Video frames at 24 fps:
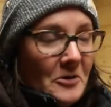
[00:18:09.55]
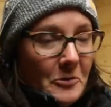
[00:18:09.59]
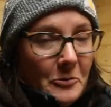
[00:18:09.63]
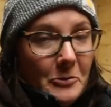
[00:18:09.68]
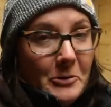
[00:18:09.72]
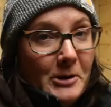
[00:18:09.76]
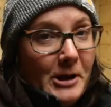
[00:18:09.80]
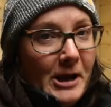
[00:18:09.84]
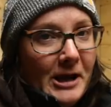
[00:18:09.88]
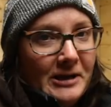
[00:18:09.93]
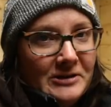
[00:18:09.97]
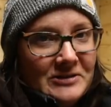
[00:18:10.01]

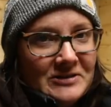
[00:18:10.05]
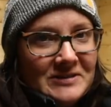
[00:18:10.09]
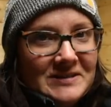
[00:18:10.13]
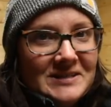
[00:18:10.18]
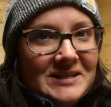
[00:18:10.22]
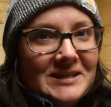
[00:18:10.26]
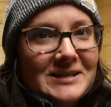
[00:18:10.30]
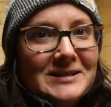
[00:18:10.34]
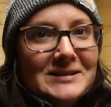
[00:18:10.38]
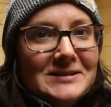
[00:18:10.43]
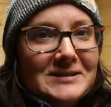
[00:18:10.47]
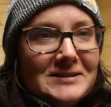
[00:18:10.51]
What I just
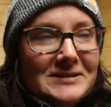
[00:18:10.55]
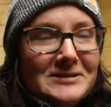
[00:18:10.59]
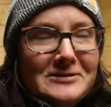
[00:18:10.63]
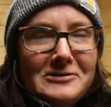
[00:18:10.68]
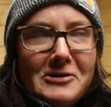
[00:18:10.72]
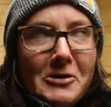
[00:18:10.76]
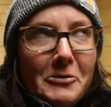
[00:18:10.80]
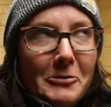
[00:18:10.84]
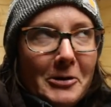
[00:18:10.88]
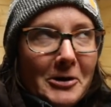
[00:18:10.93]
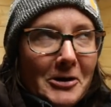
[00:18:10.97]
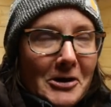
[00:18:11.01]
did is
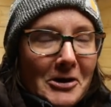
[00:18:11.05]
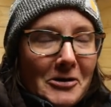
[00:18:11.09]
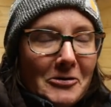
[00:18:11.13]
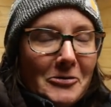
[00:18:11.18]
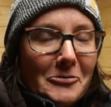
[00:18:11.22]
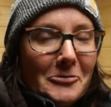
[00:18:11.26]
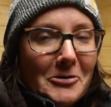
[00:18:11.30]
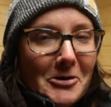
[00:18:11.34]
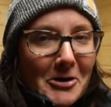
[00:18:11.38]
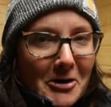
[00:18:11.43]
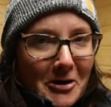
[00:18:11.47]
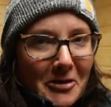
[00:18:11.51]
nowhere near
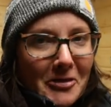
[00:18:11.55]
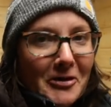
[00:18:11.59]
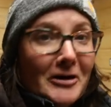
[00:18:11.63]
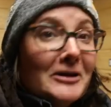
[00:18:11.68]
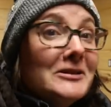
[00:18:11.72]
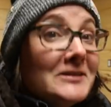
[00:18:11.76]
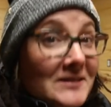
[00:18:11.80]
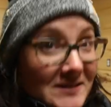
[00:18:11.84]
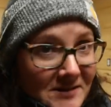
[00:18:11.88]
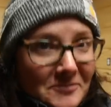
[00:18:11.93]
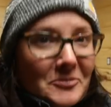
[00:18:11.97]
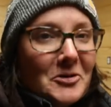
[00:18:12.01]
the work
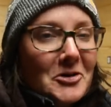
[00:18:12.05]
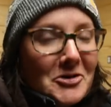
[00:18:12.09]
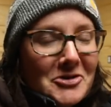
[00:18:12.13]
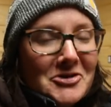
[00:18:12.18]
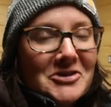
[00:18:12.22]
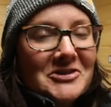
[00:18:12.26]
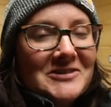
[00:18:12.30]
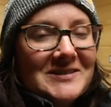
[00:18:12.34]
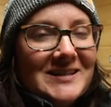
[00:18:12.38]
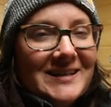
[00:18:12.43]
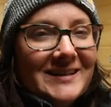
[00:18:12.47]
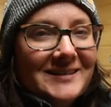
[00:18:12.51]
that Zipper
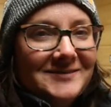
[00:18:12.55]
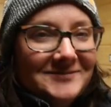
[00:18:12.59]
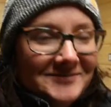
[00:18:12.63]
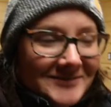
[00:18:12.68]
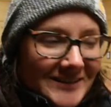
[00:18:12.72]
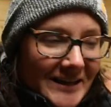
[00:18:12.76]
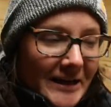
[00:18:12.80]
just did.